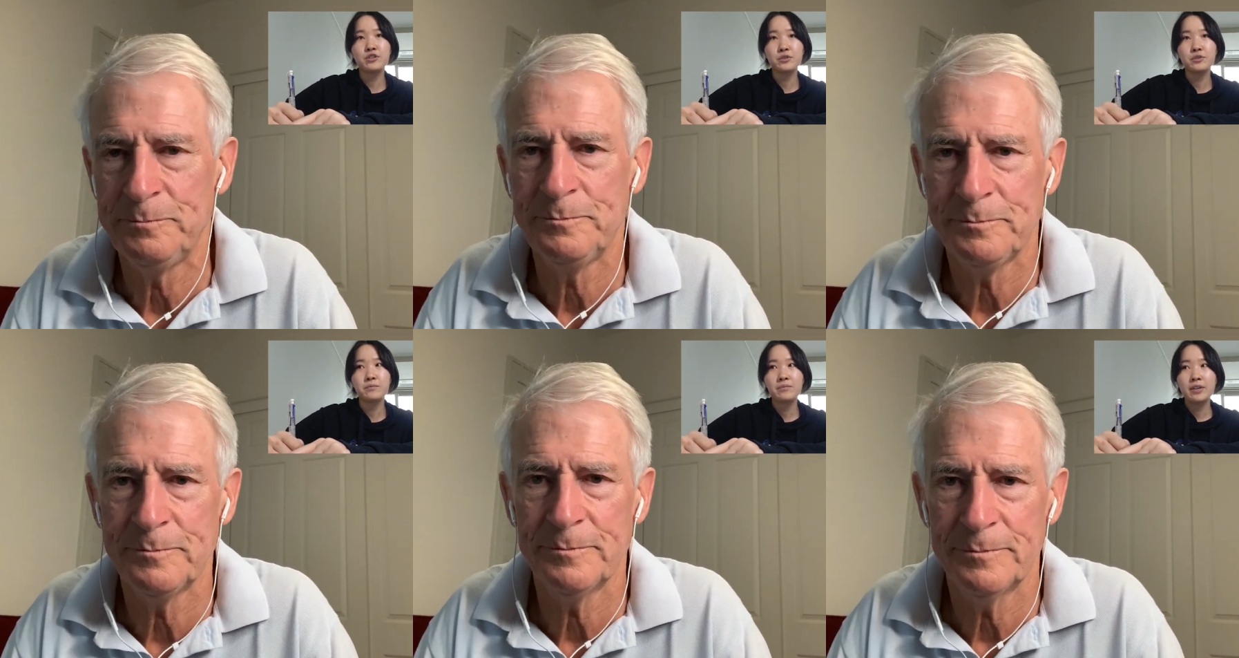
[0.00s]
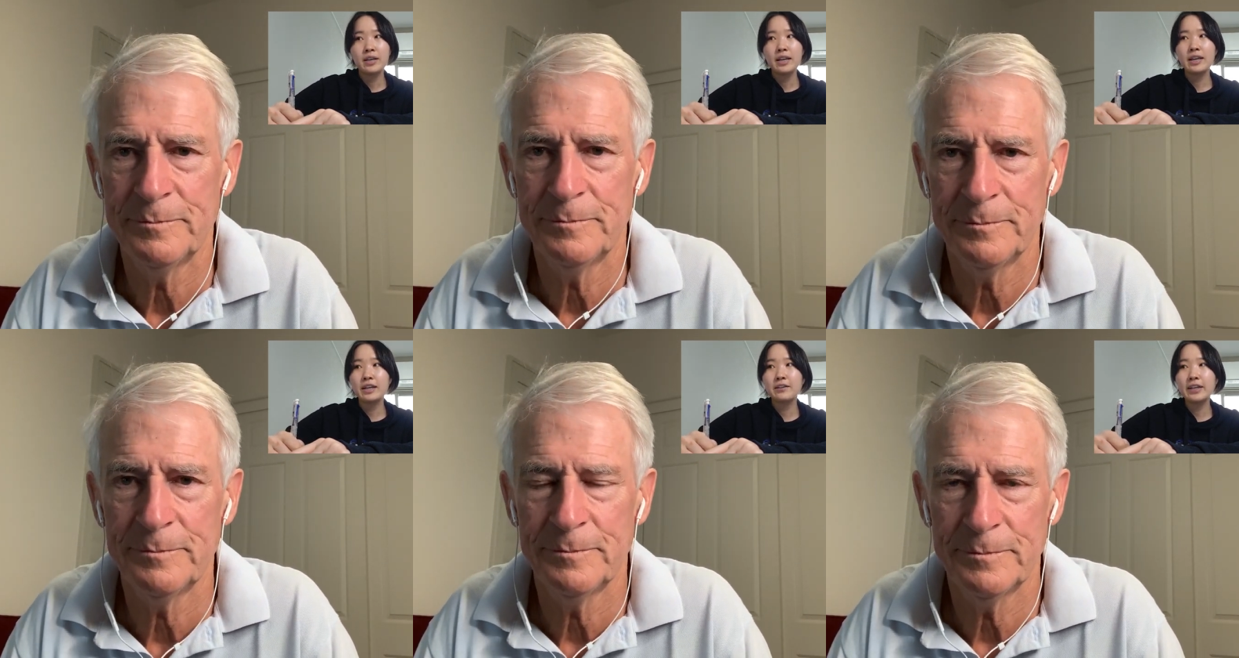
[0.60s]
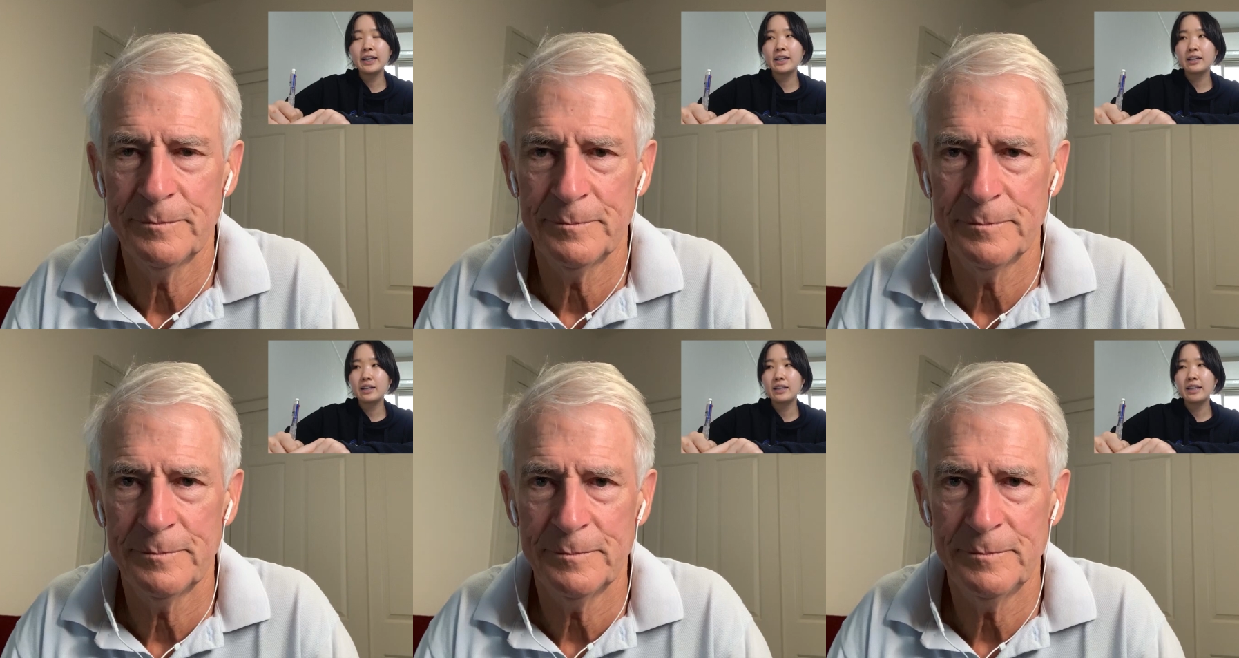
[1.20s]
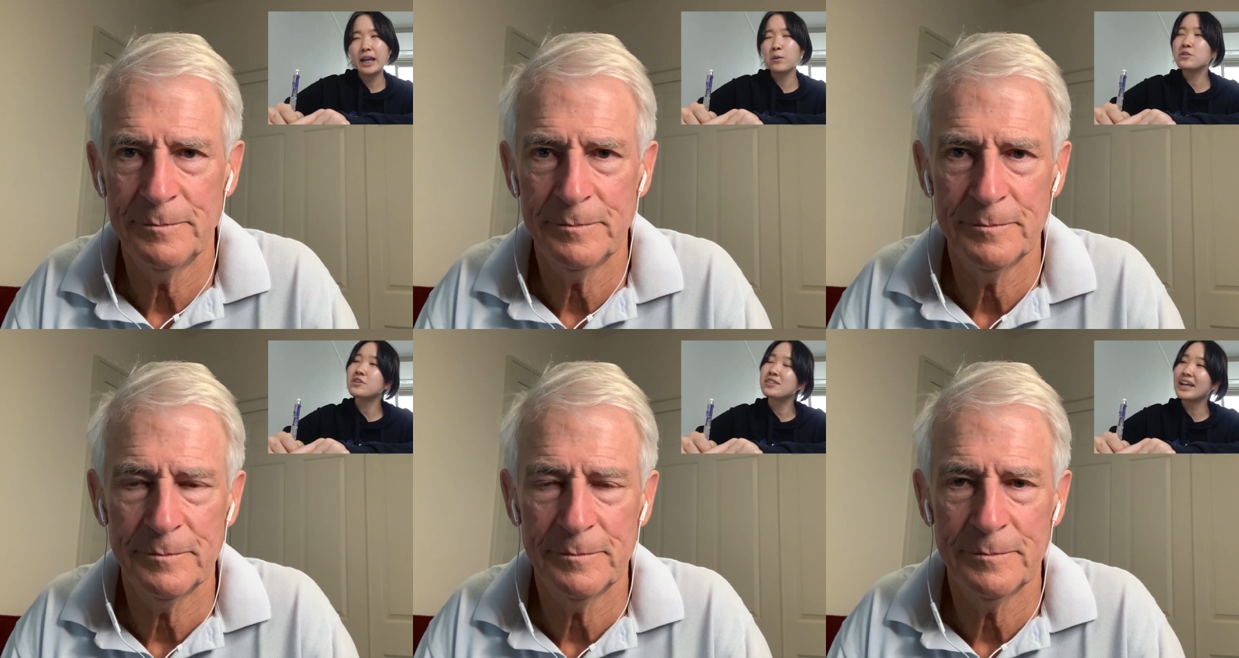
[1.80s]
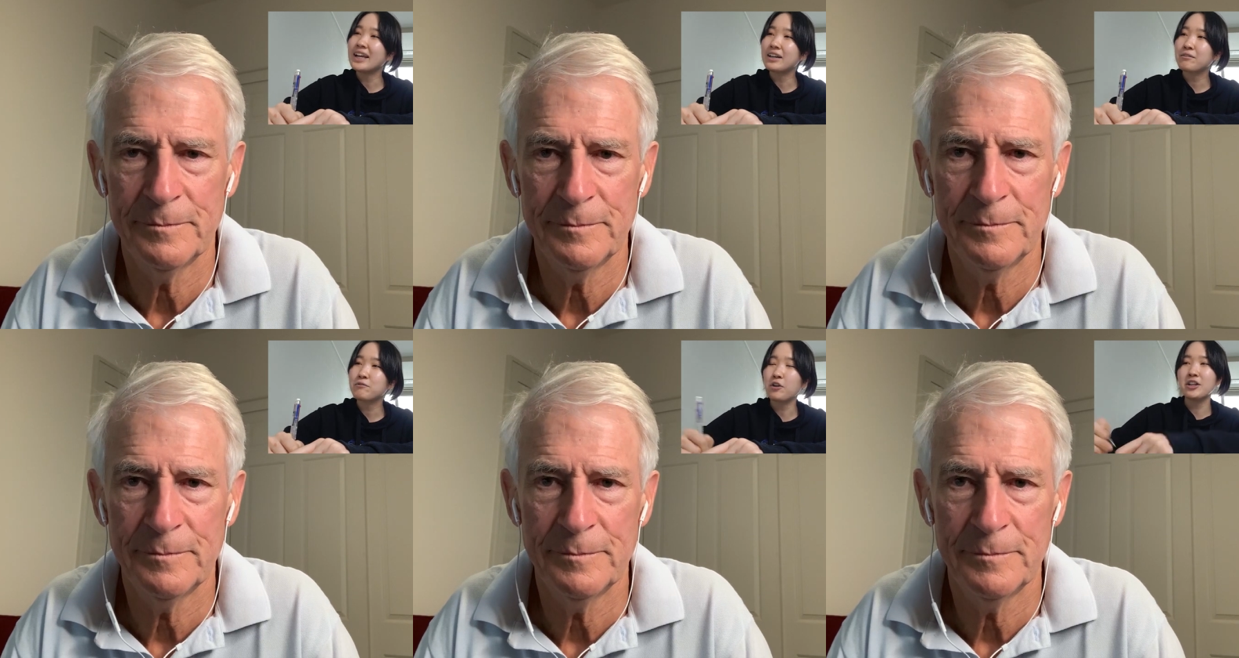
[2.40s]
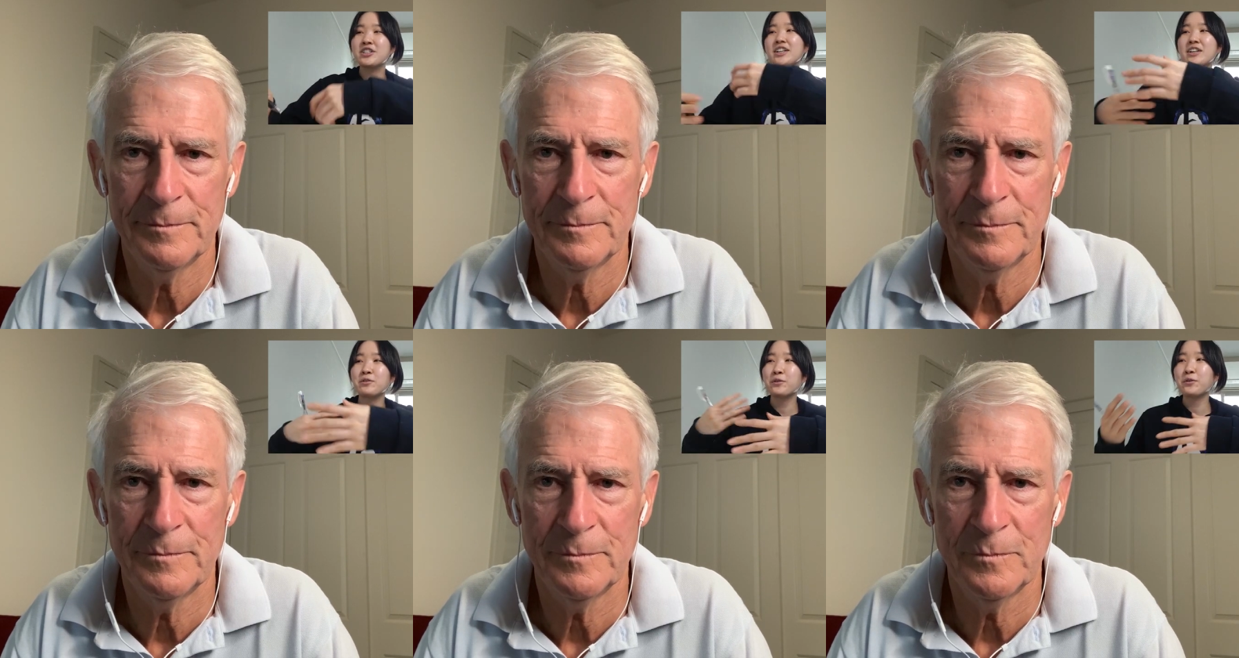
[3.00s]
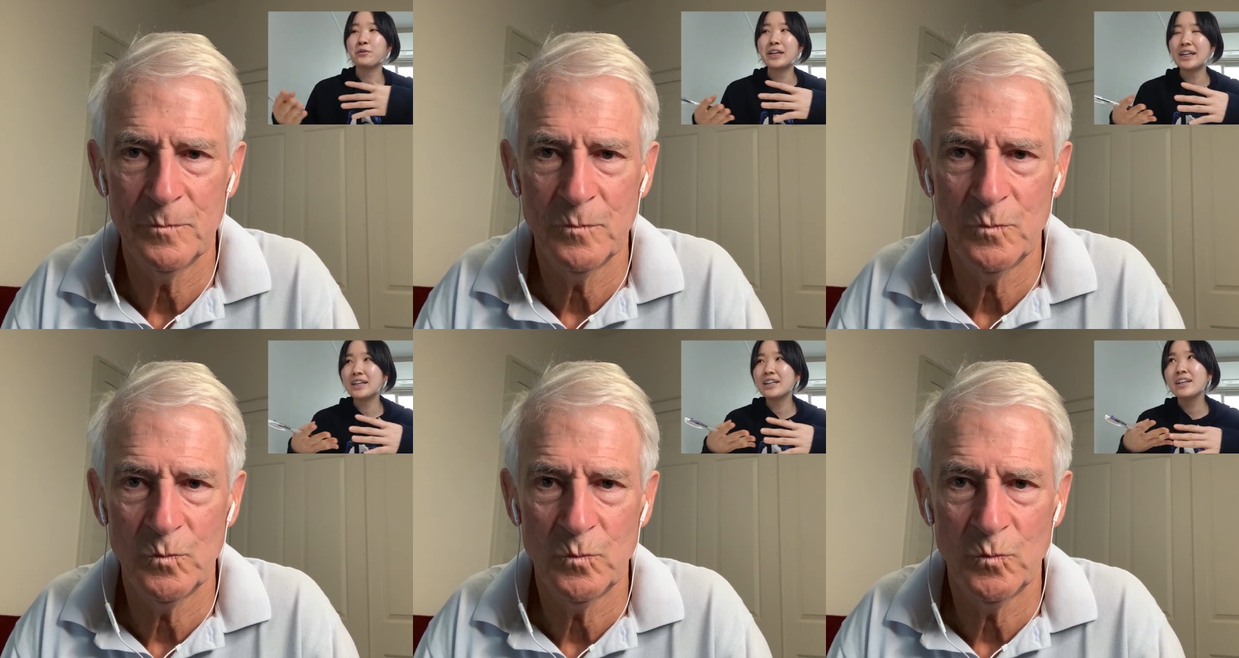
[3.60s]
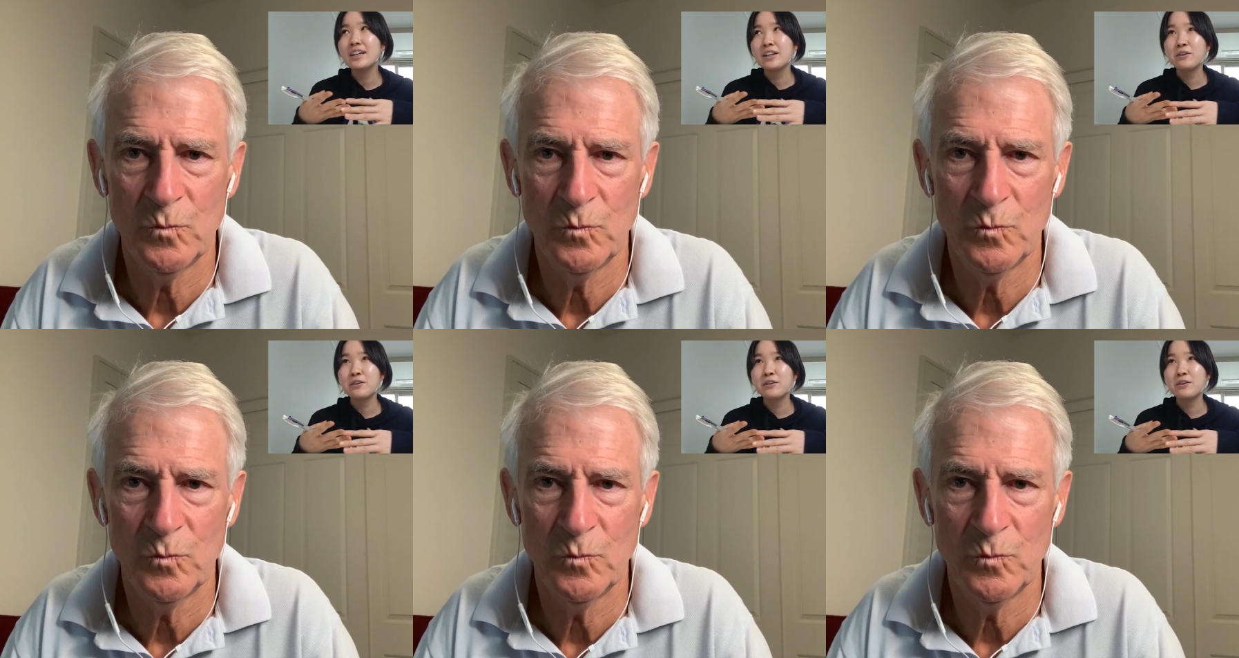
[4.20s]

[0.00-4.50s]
Speaker 1: true. And I think in languages like Russian or Korean,